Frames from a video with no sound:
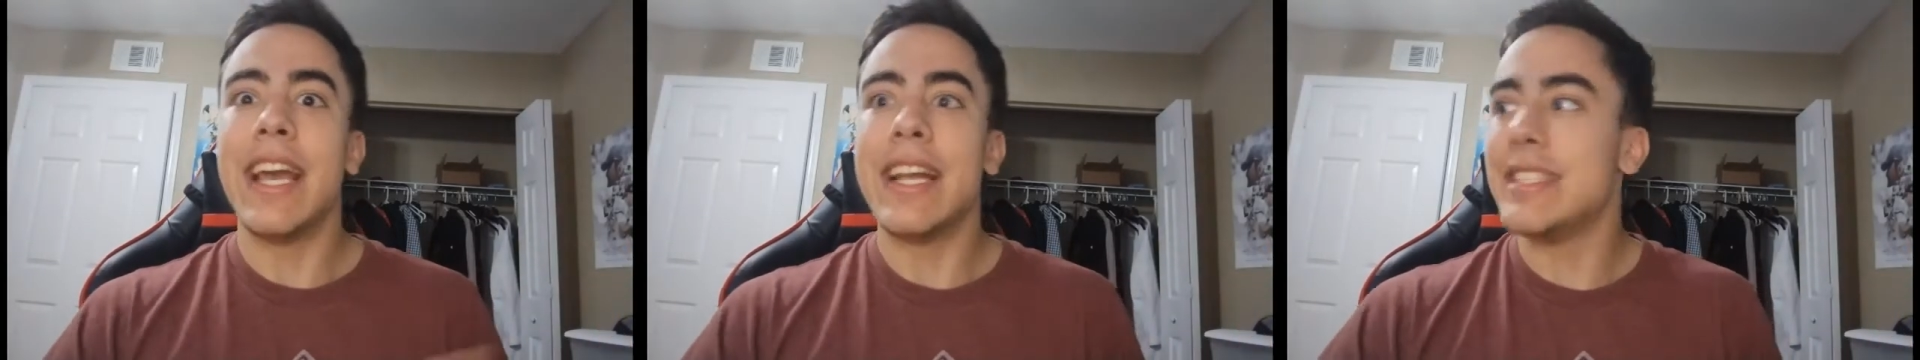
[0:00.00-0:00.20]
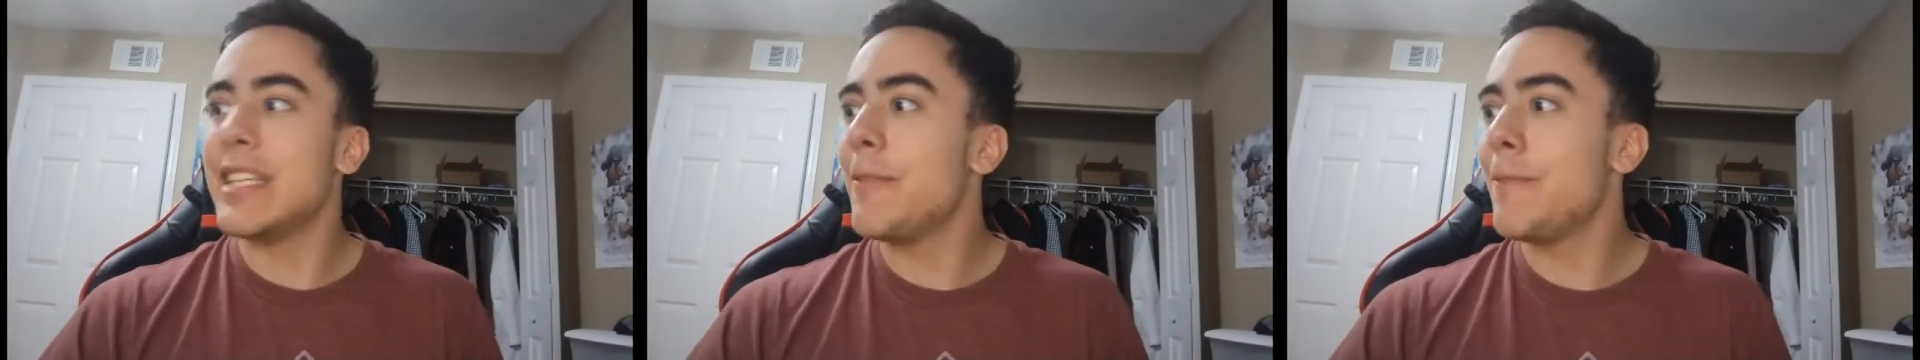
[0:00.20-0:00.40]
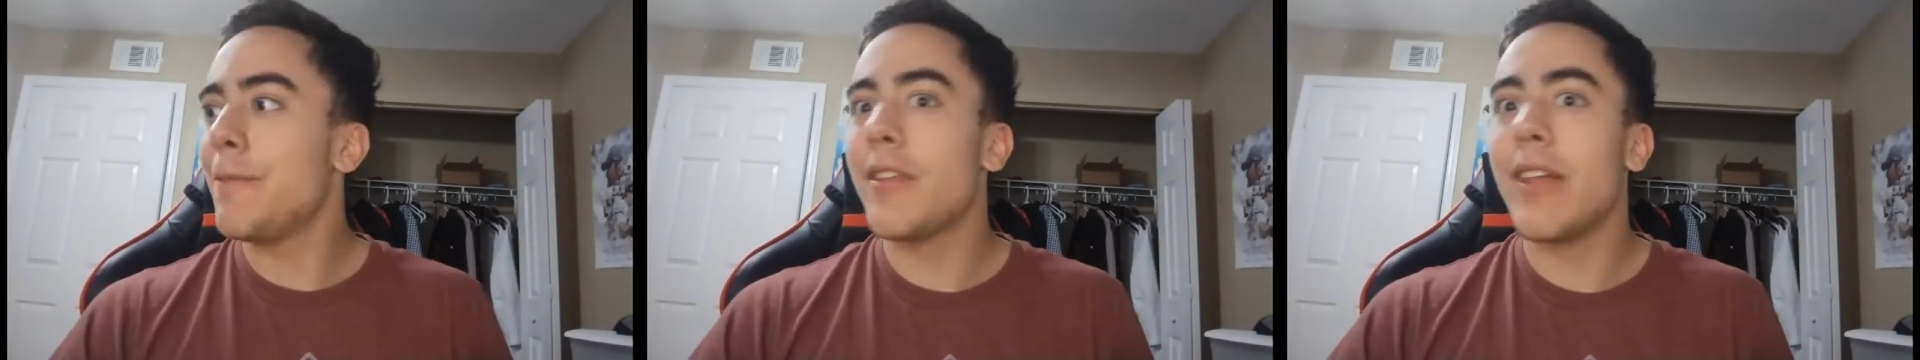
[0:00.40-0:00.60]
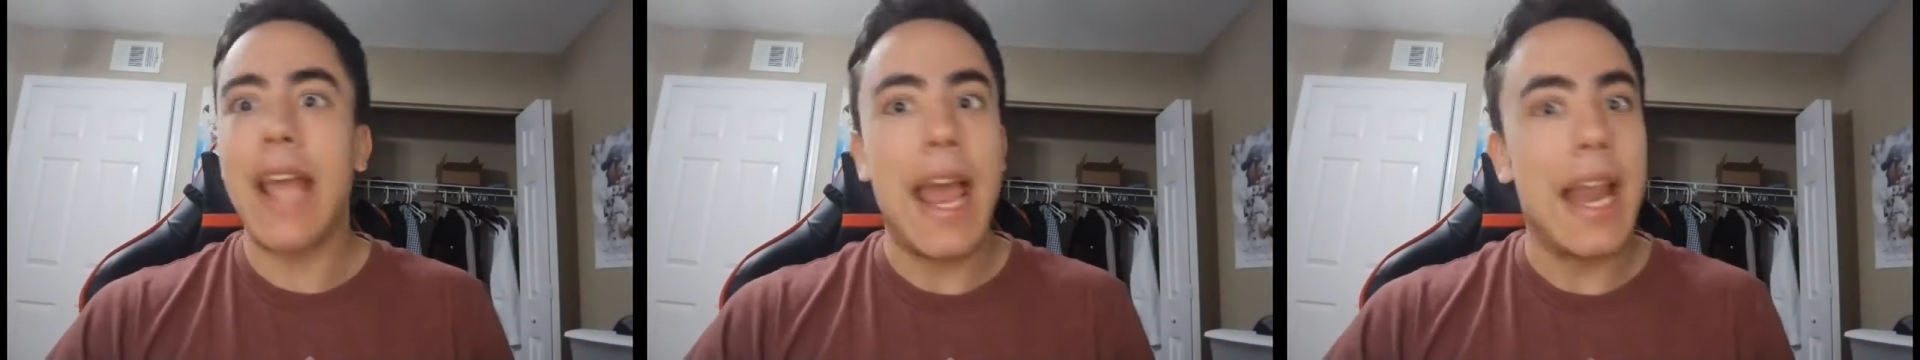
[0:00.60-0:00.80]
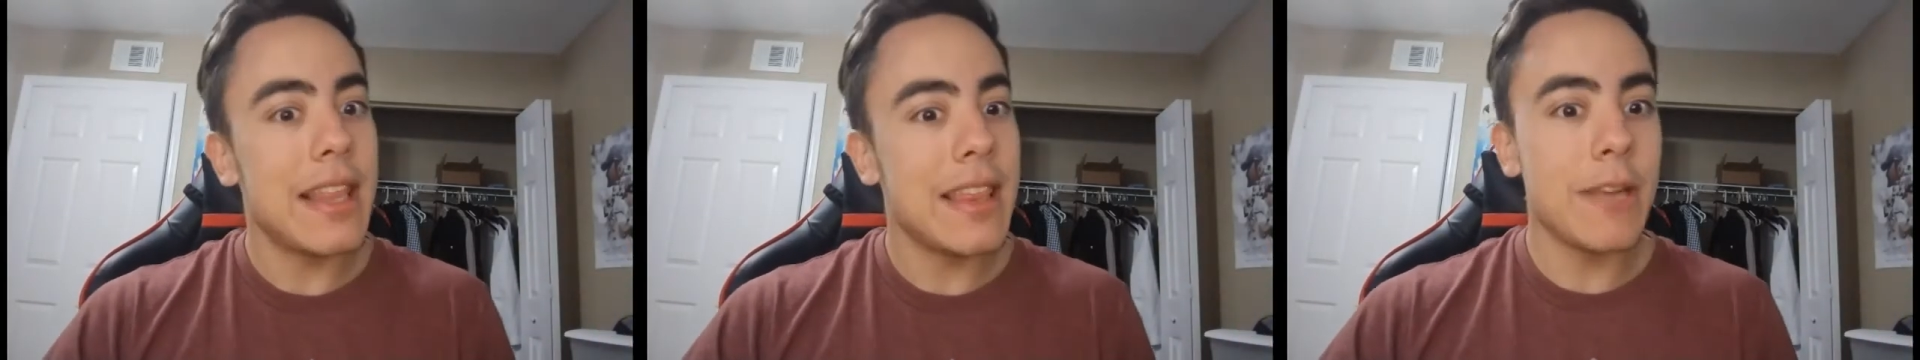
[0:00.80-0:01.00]
It didn't feel
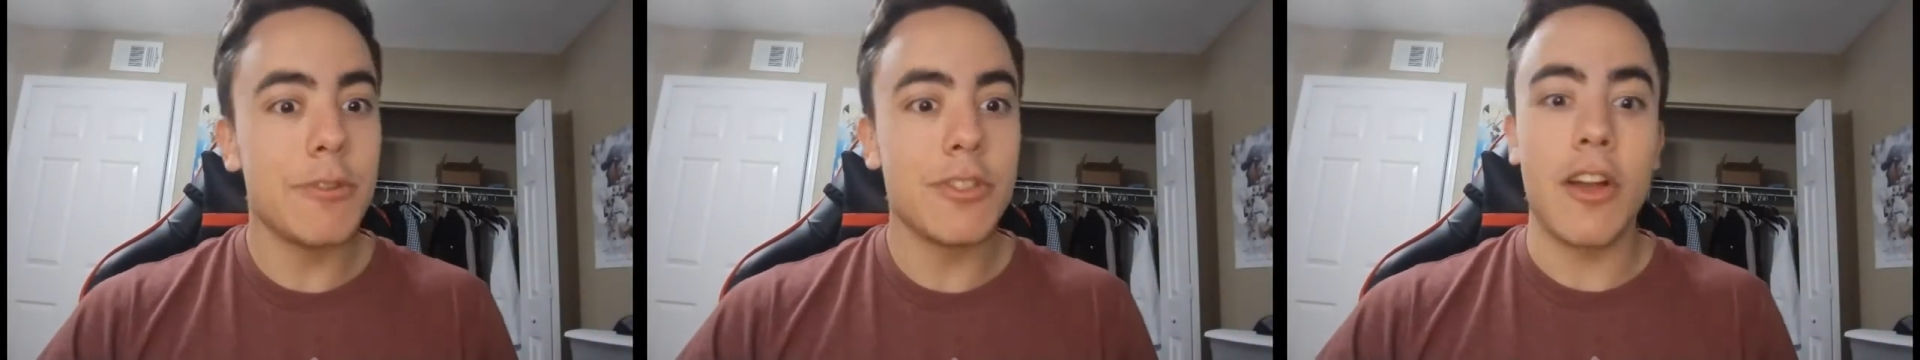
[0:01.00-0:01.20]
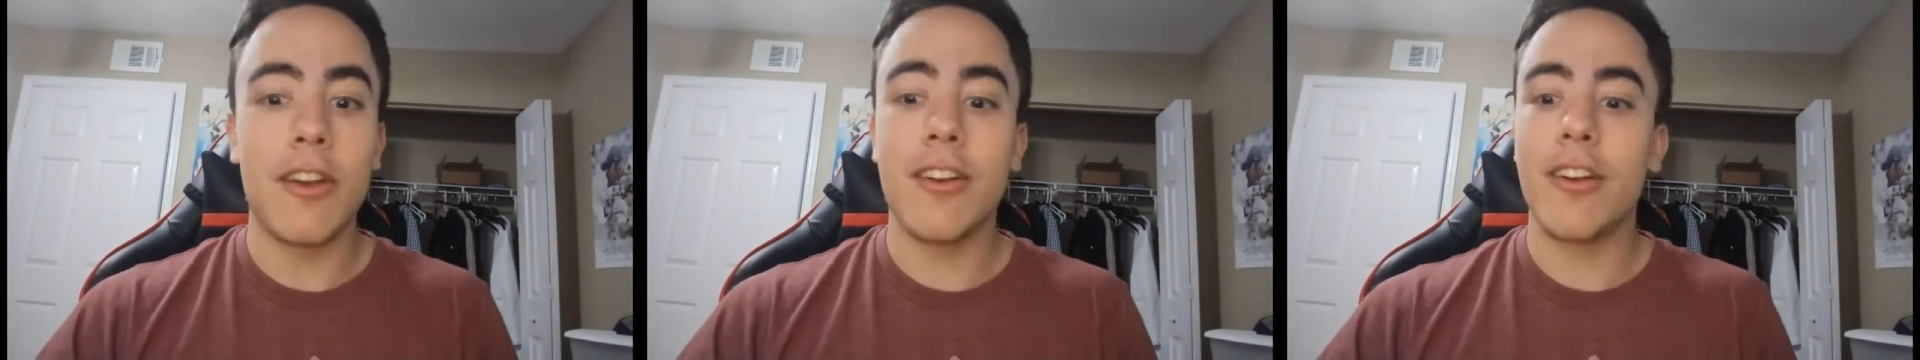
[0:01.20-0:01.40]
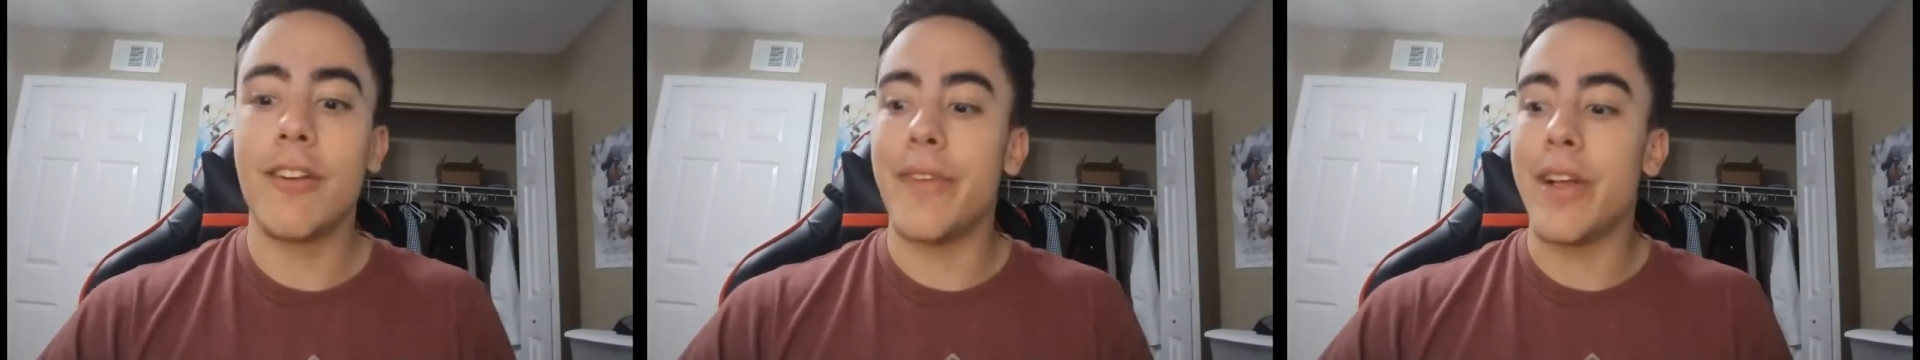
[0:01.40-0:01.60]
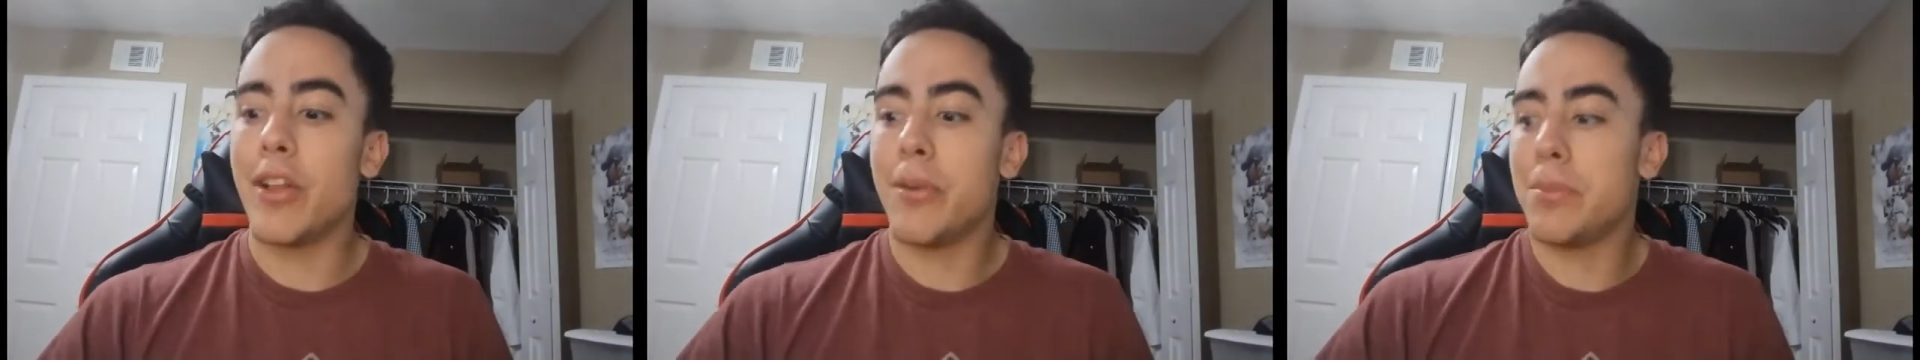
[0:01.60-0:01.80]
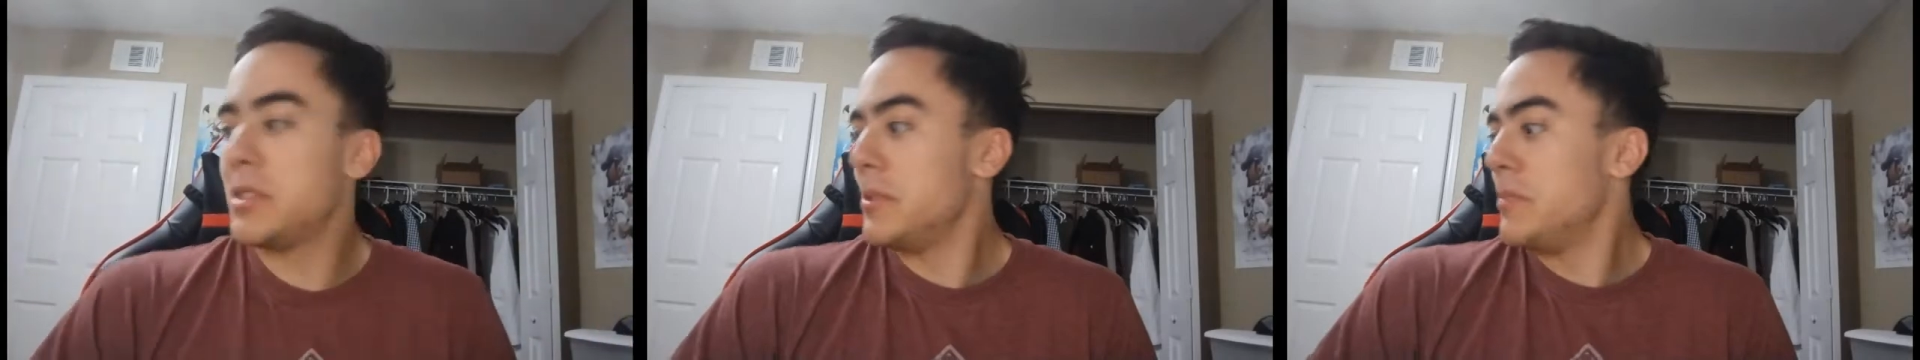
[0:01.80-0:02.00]
like anything was
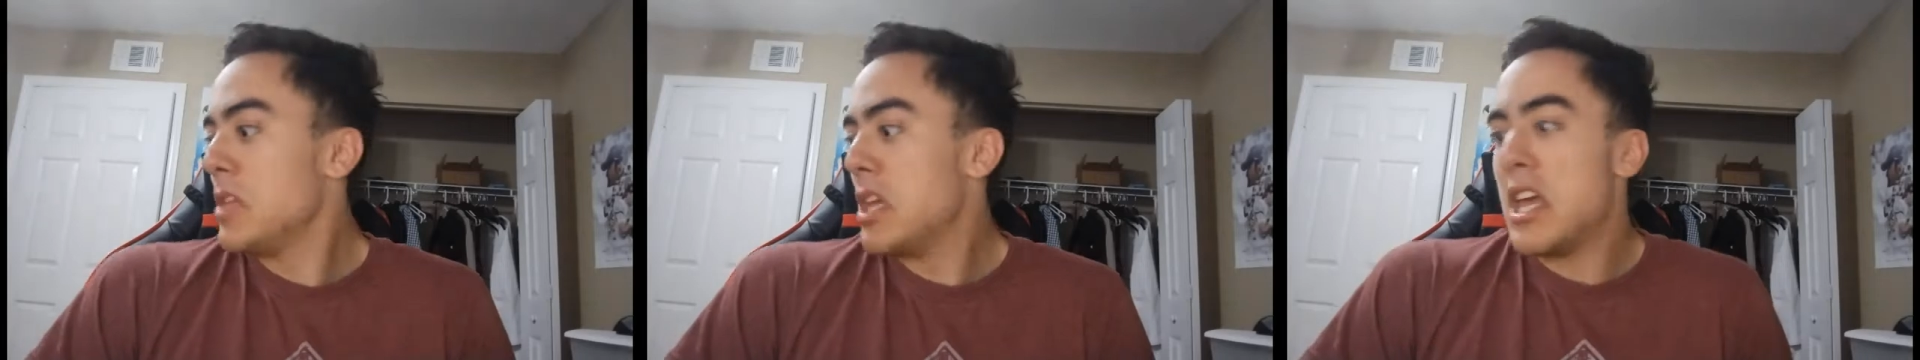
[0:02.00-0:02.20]
underdeveloped.